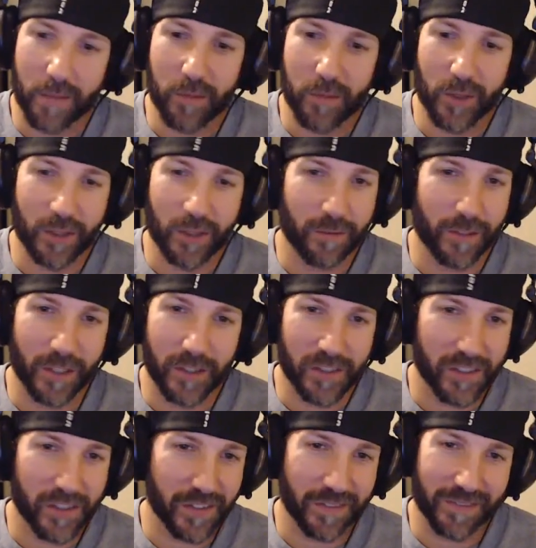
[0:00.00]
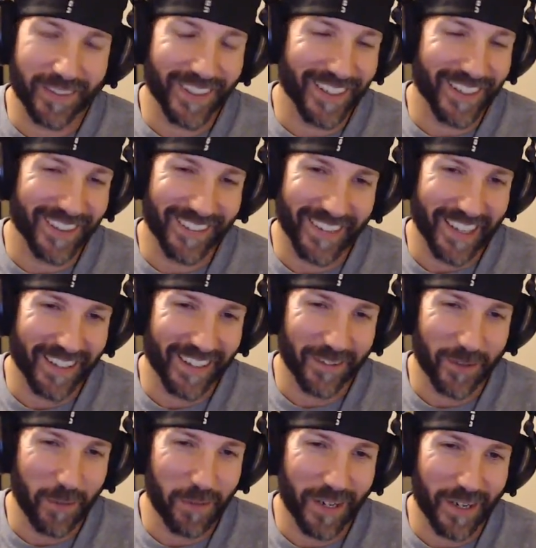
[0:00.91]
Universe. You know, kind
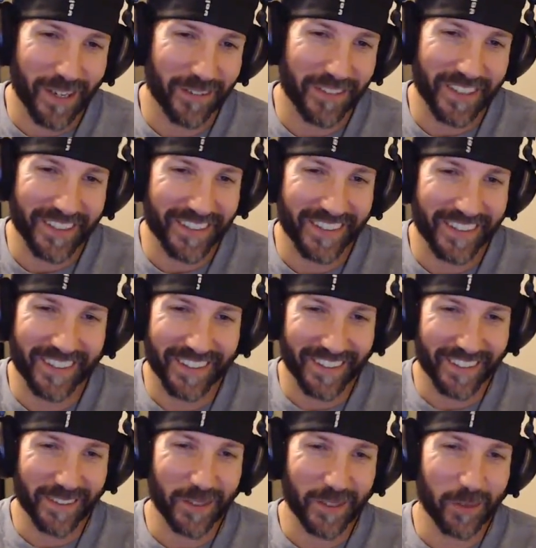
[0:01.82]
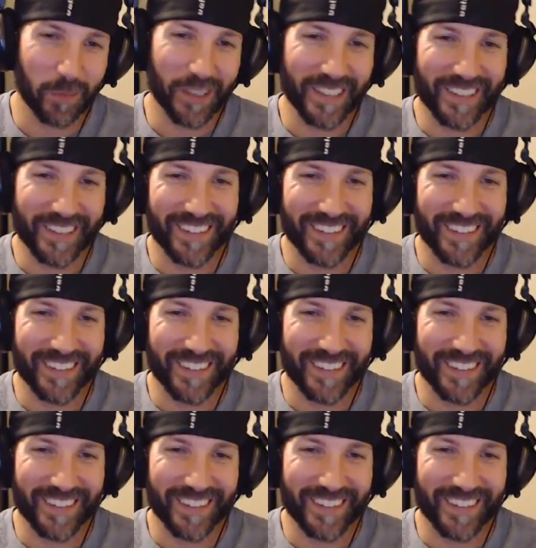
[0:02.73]
of ripping off DC there a little bit.